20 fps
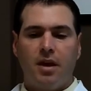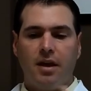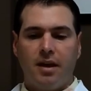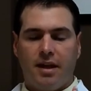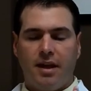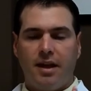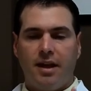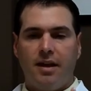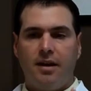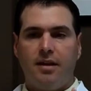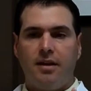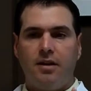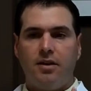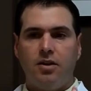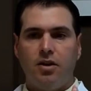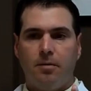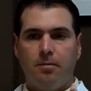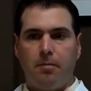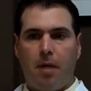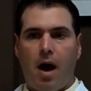
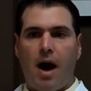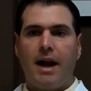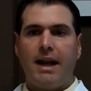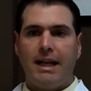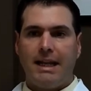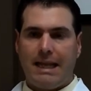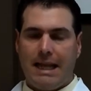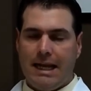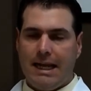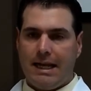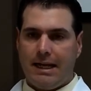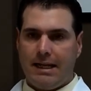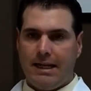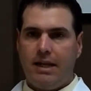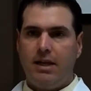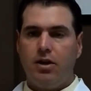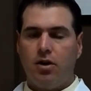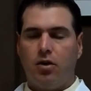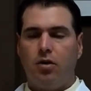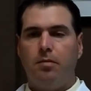Again, your body can
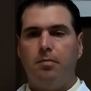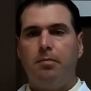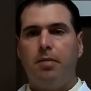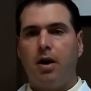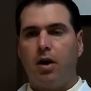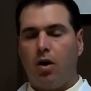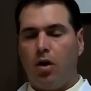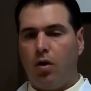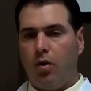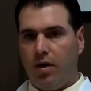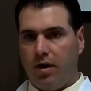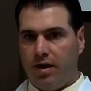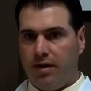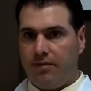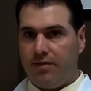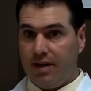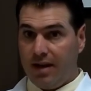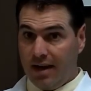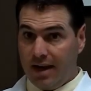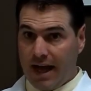heal, but only
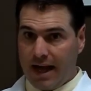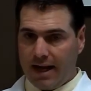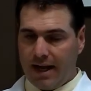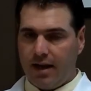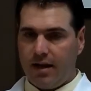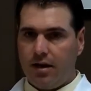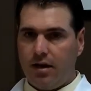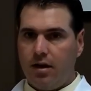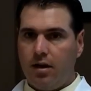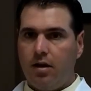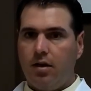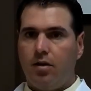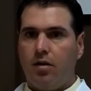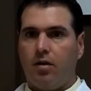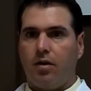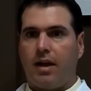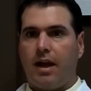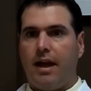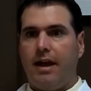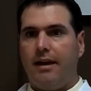if you let it,
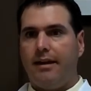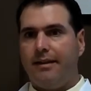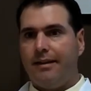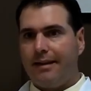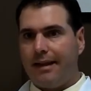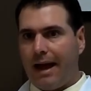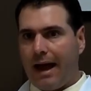okay?